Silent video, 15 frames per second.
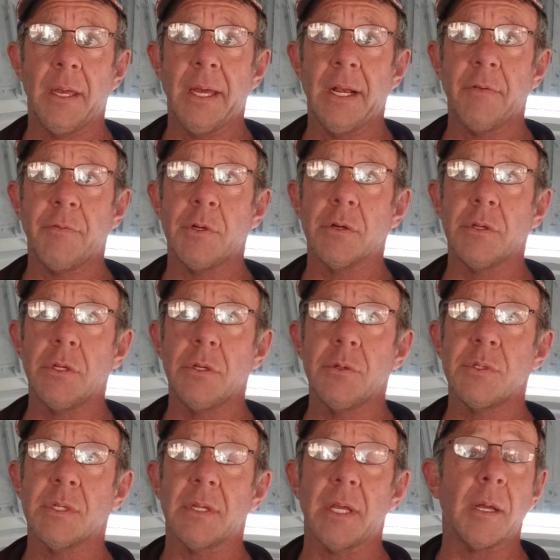And if you're
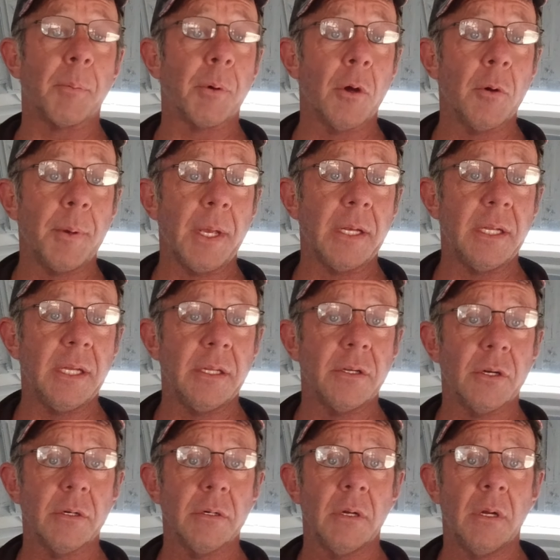using like a propane
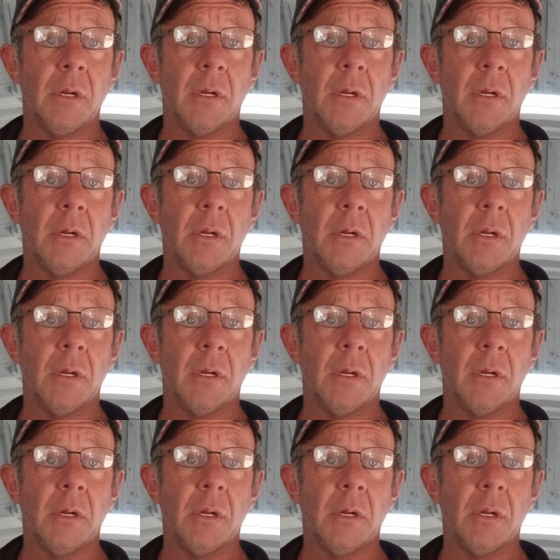heater,